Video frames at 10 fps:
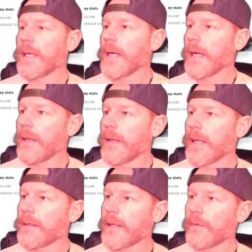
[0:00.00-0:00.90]
And
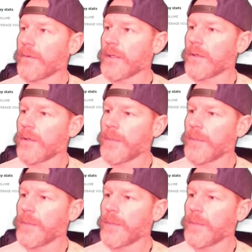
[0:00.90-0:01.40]
that definitely could